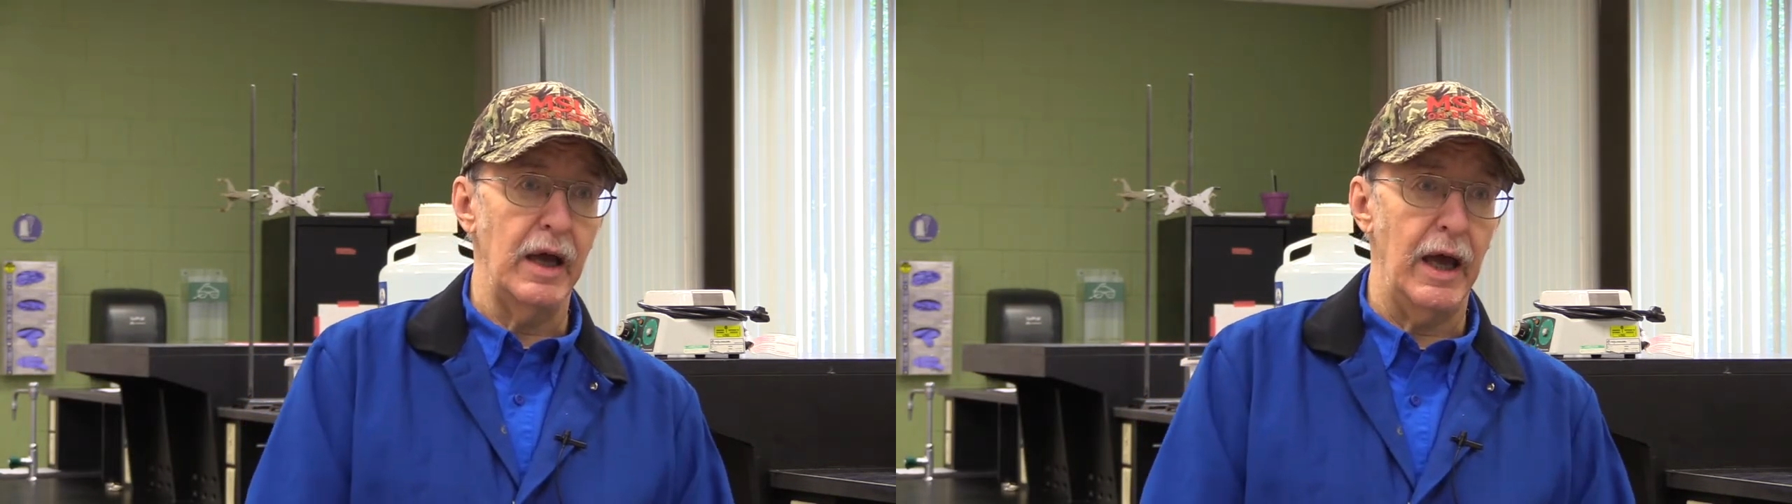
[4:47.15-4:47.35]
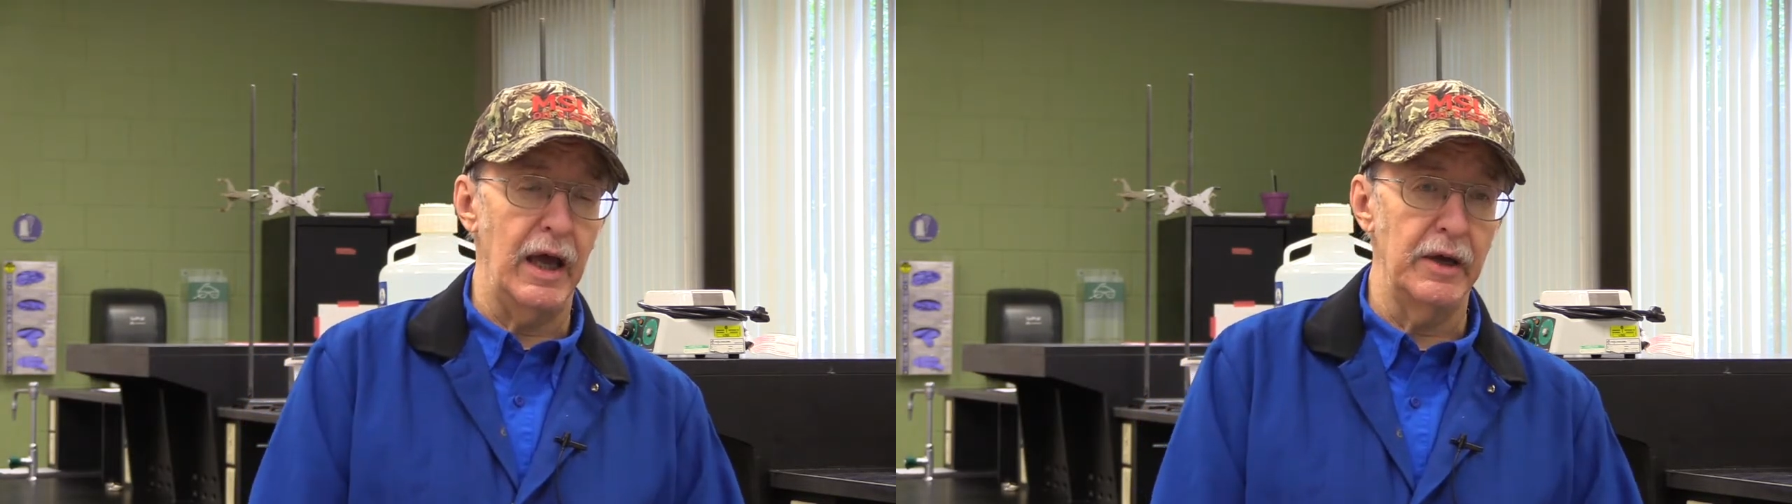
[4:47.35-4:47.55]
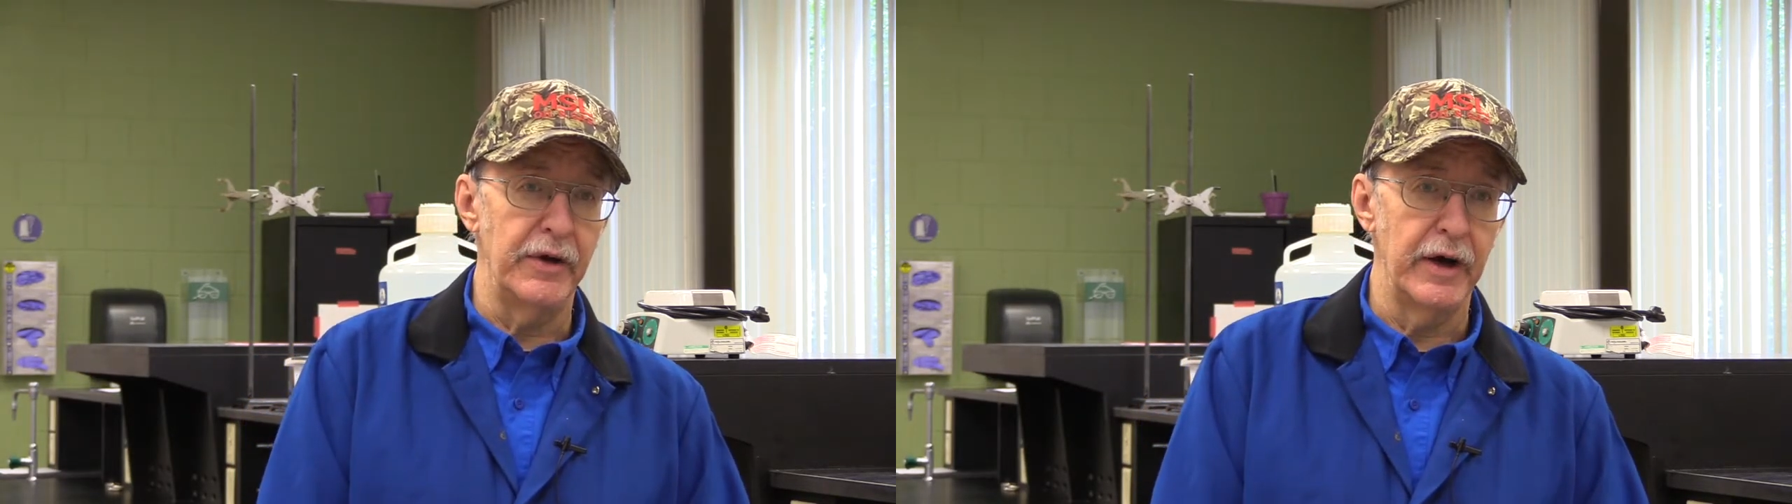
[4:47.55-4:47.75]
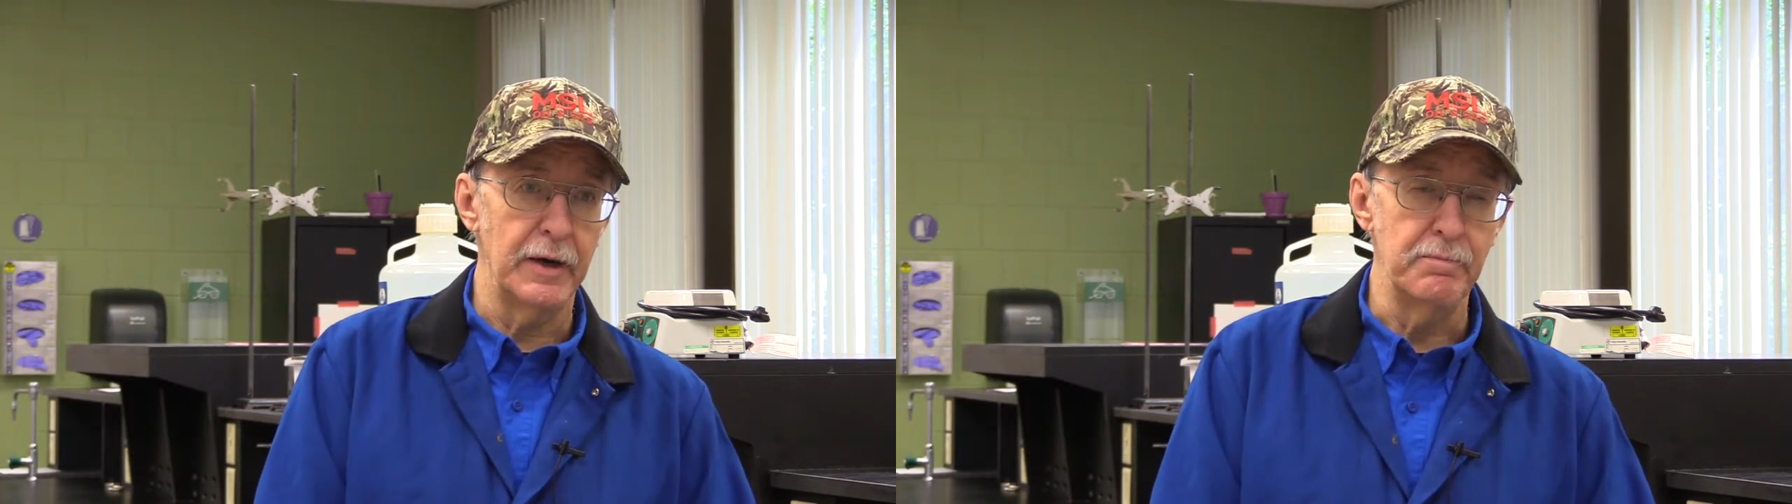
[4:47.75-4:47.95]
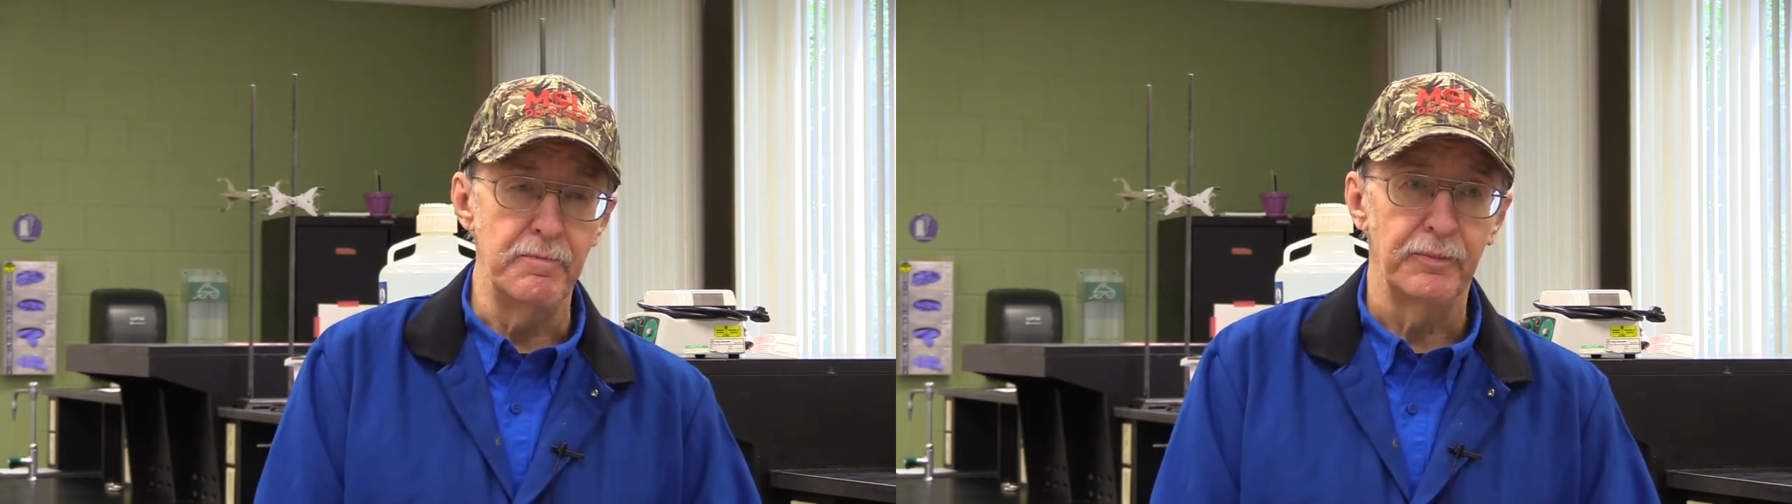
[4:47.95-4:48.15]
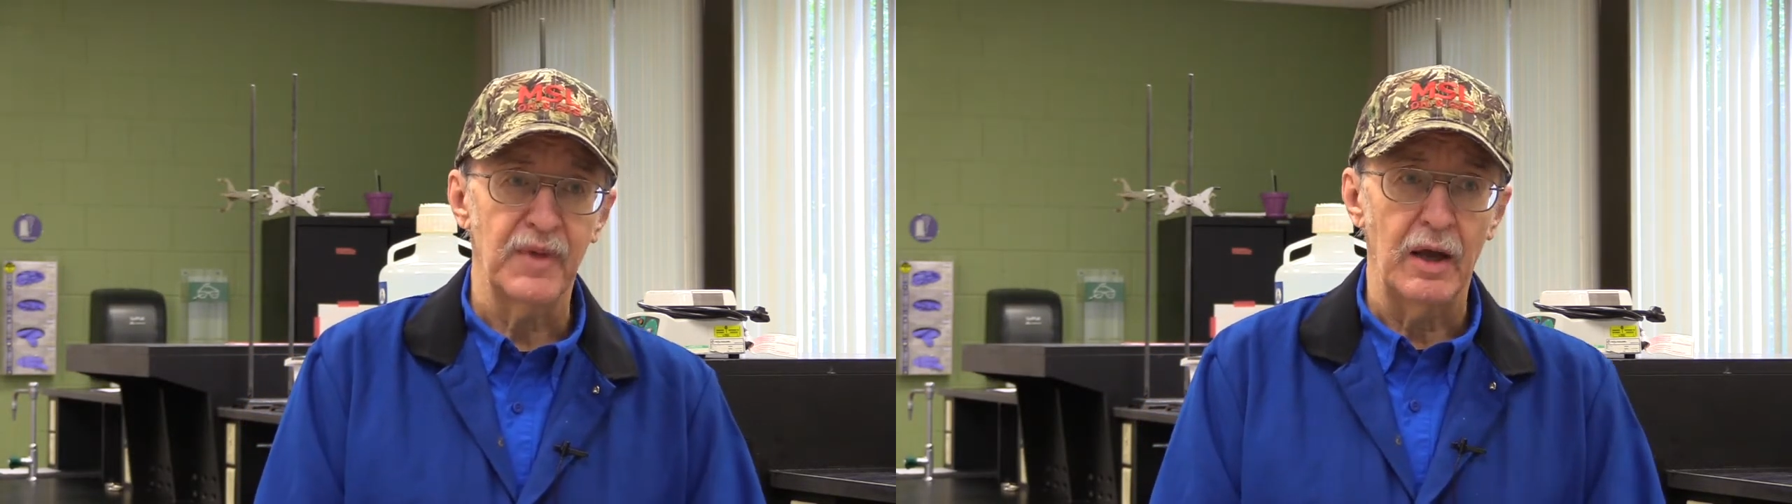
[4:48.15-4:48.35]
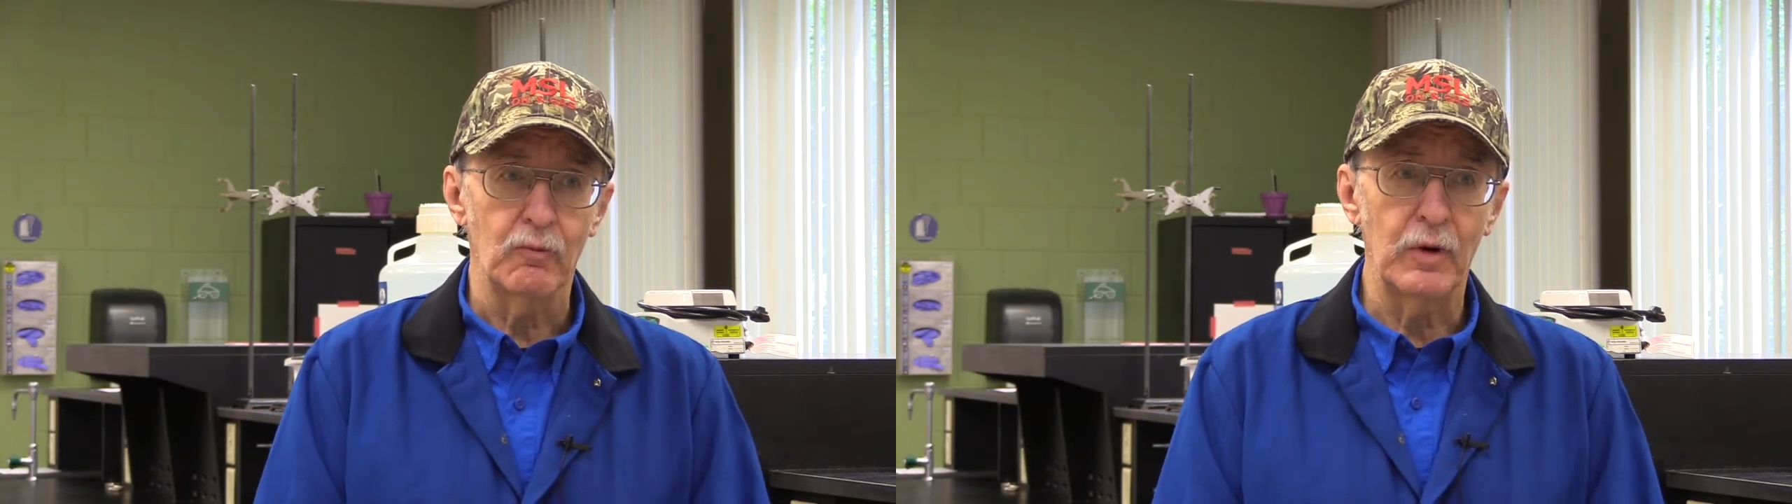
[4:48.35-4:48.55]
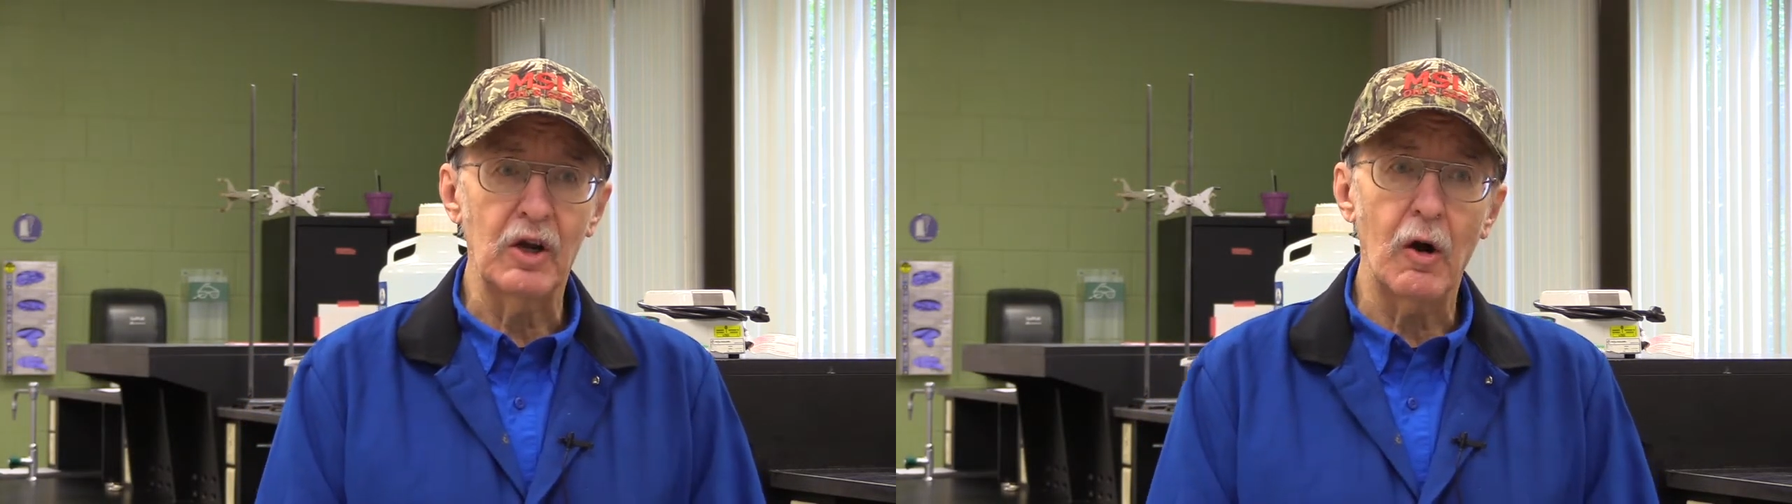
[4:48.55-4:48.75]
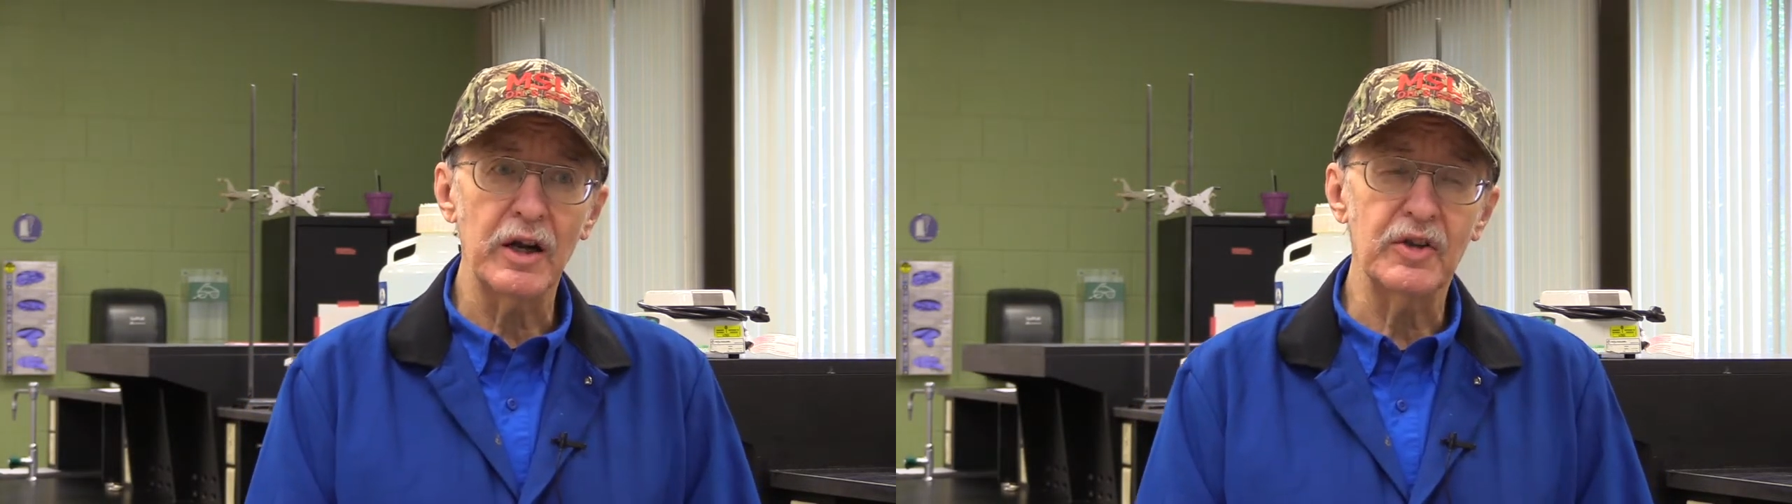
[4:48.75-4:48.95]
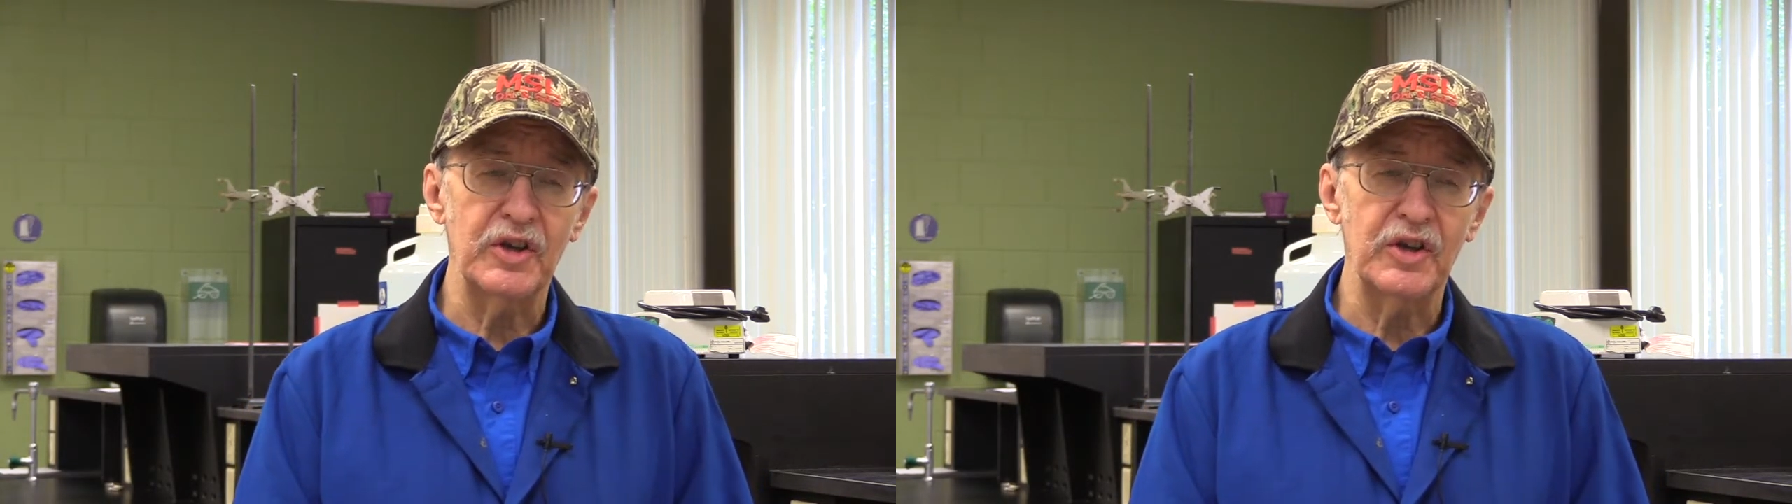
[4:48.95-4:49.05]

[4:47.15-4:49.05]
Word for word: and um, regards,